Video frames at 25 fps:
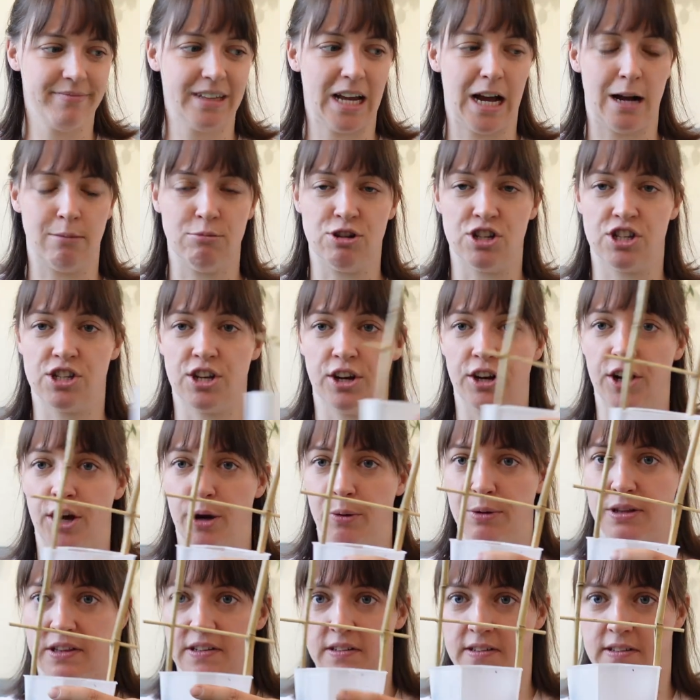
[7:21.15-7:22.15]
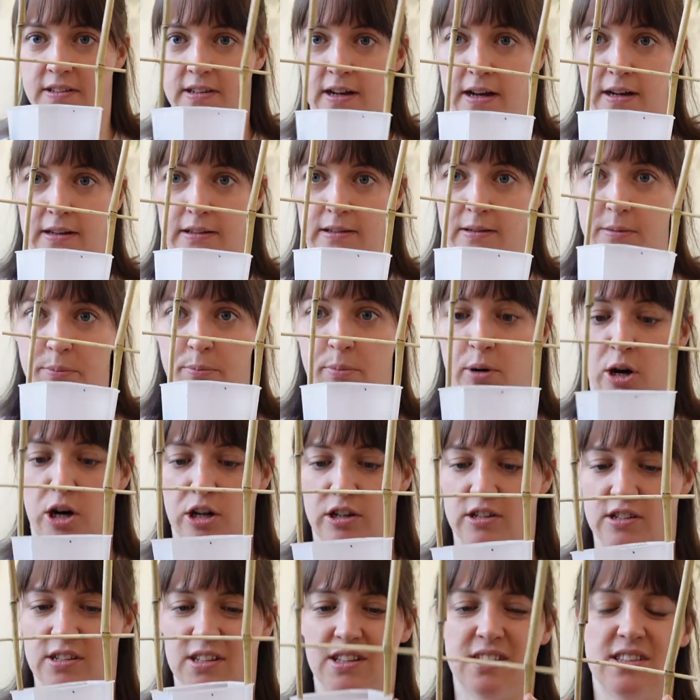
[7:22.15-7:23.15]
I'm just going to go with the size
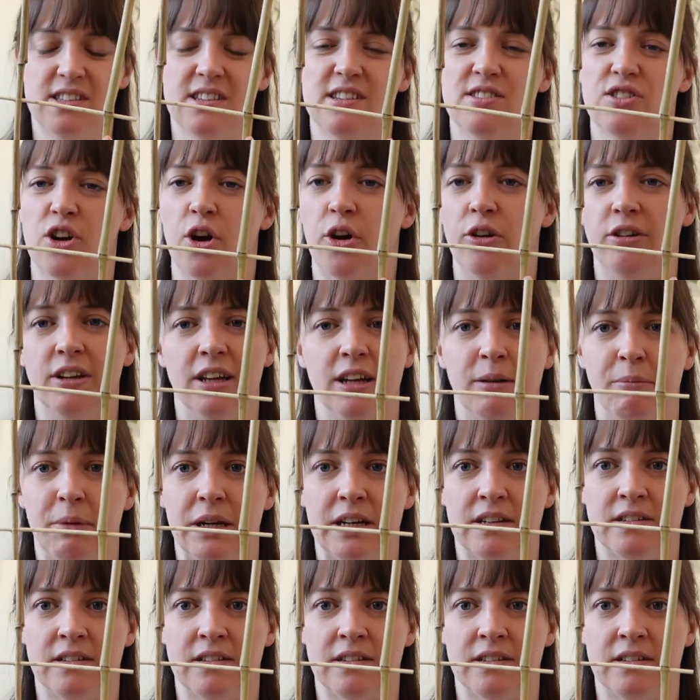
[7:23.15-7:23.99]
pot. This is only, I mean,